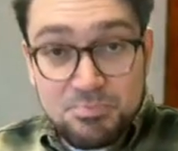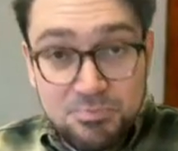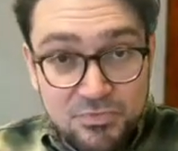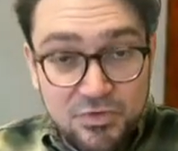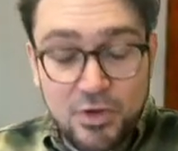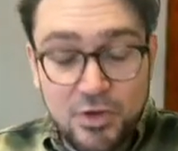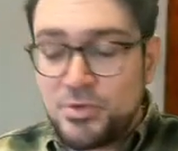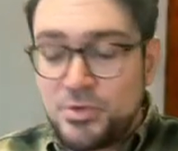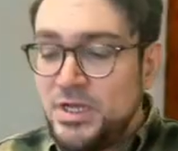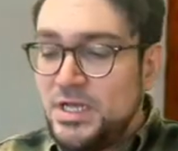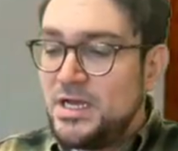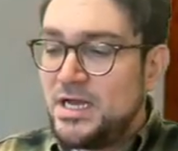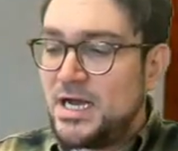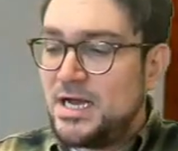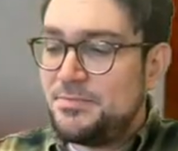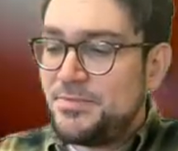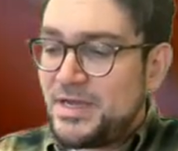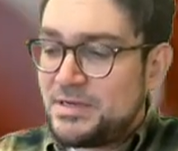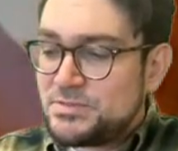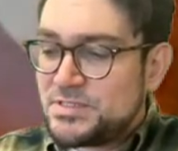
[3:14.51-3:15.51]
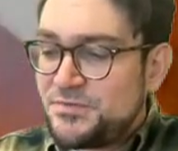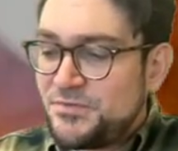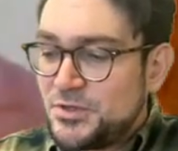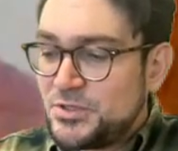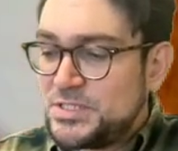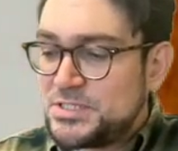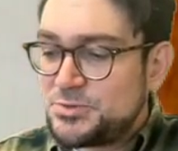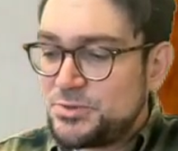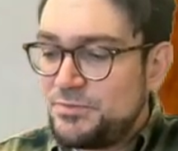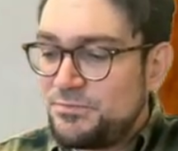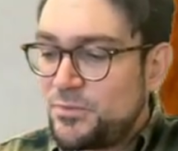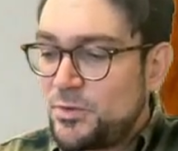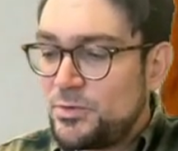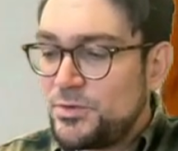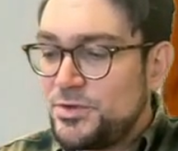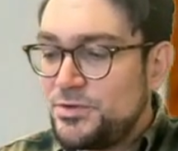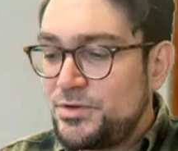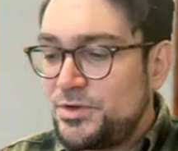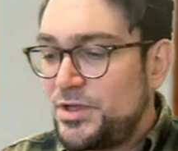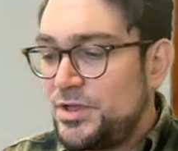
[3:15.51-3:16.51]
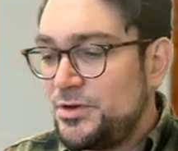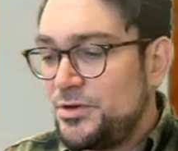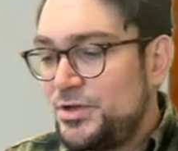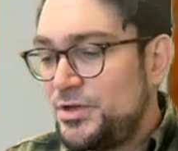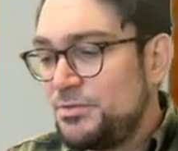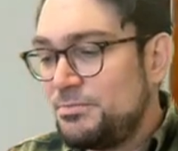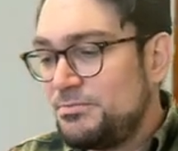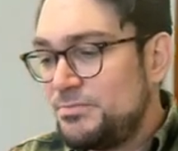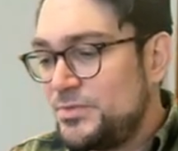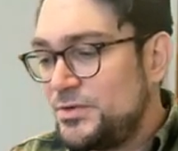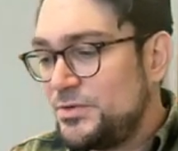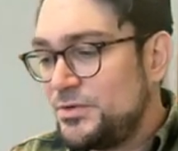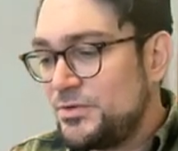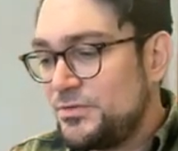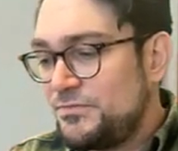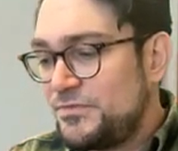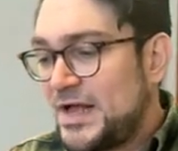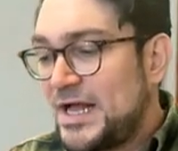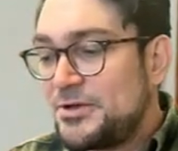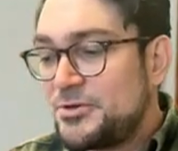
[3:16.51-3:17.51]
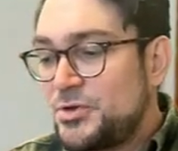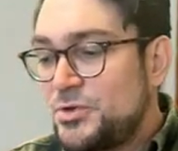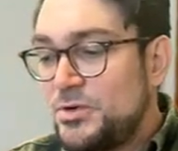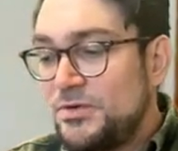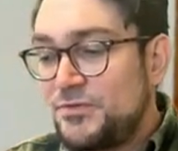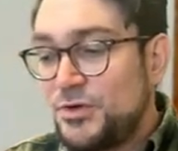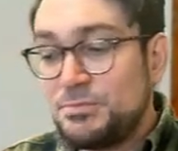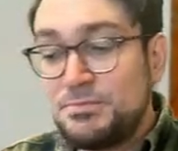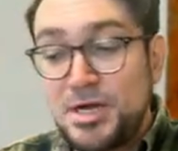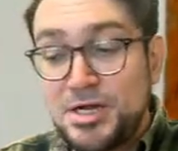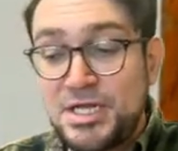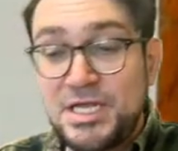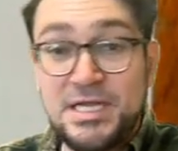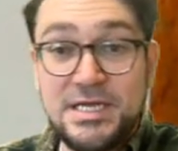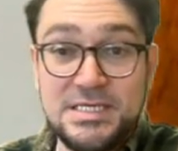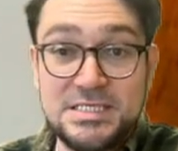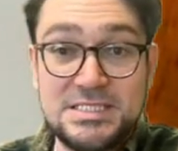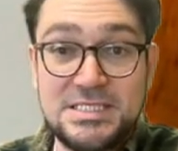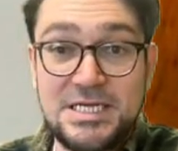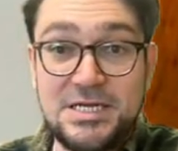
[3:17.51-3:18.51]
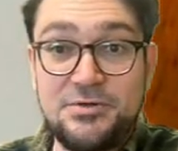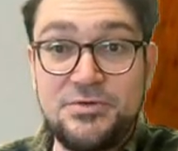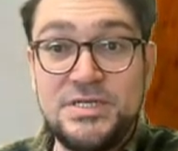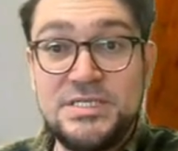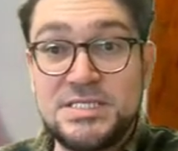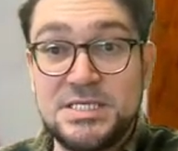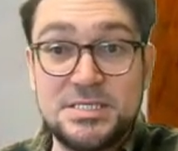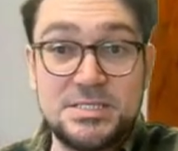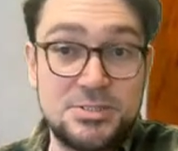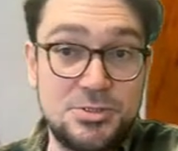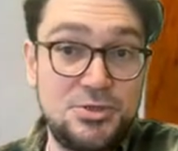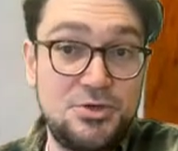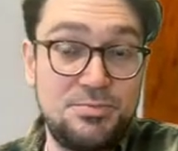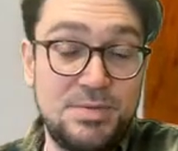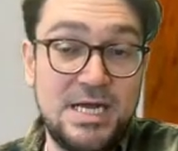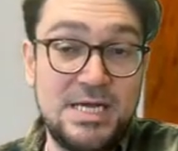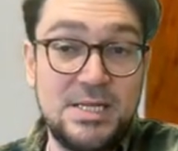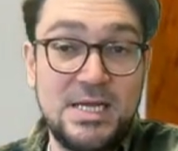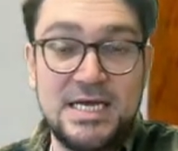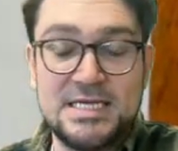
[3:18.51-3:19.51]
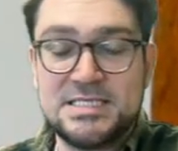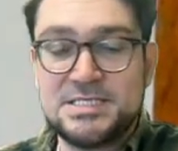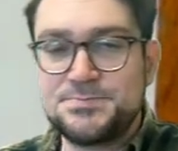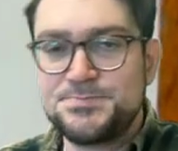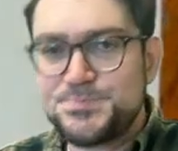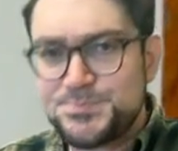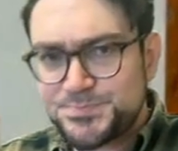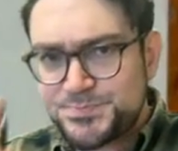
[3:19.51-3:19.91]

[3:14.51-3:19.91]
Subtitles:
So that one's fairly straightforward. Your value of your money is decreasing, so you buy less.